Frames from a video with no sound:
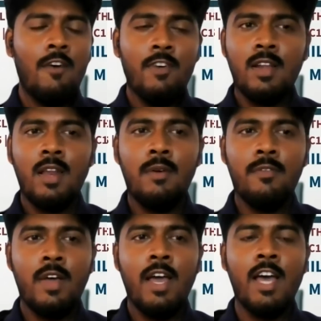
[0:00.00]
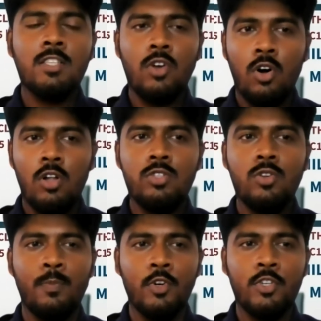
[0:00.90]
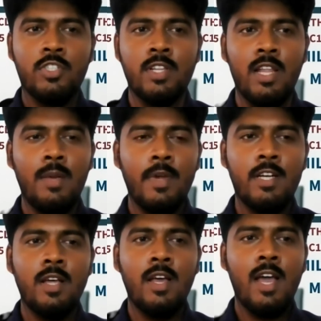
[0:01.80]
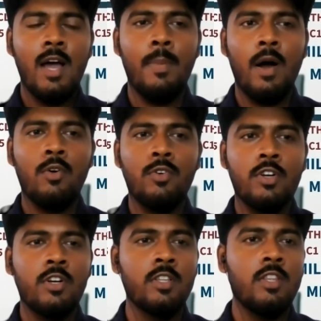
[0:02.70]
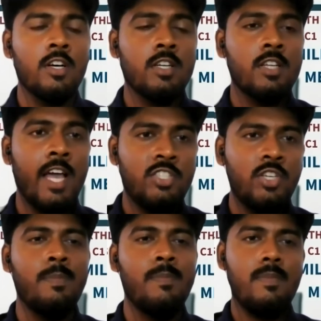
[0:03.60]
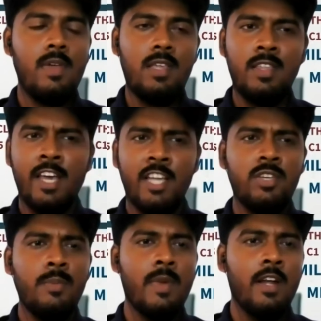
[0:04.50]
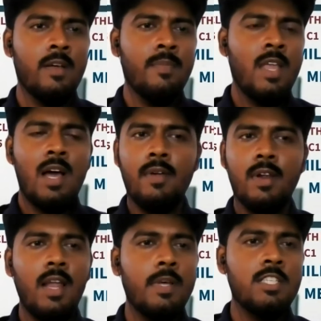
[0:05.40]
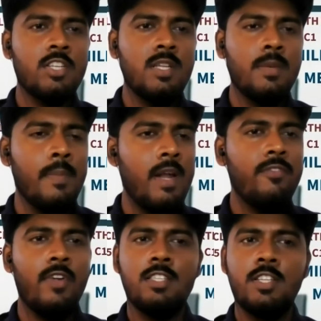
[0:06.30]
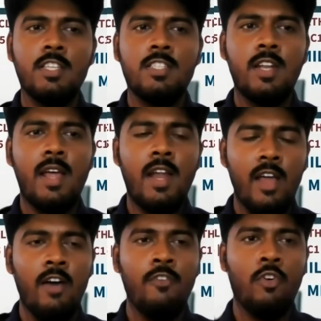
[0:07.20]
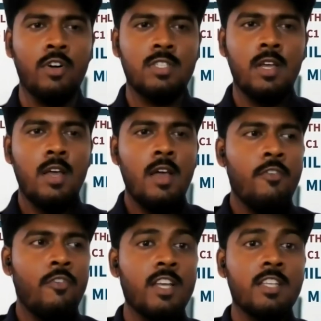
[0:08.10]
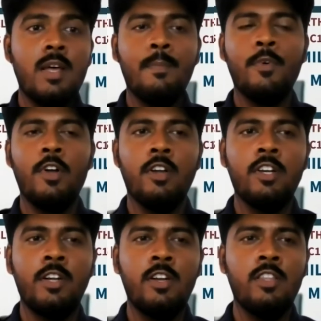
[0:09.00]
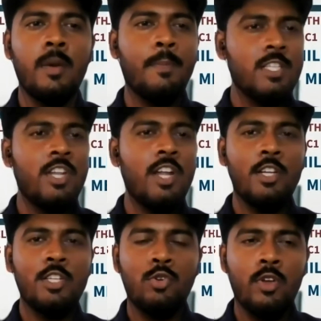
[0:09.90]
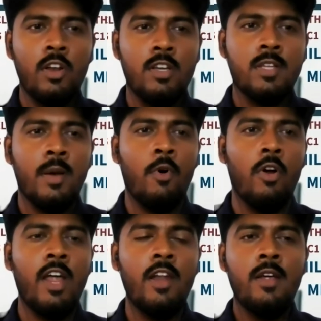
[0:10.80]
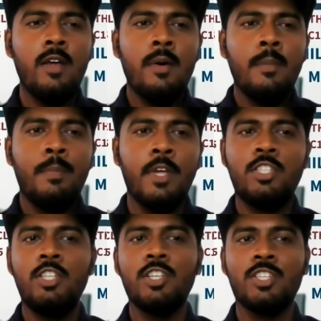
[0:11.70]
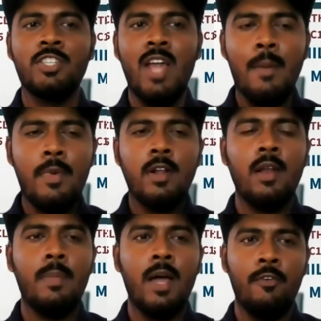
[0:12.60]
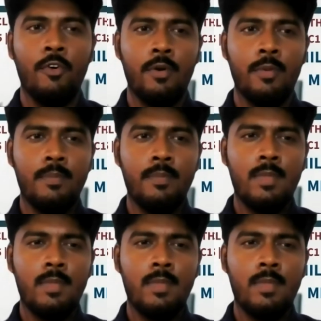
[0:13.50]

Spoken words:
Our club has also pushed its limit about the achievement. Our club has received many felicitations and awards. For example, the President Distinguished Club Award and prestigious Diamond Club Award.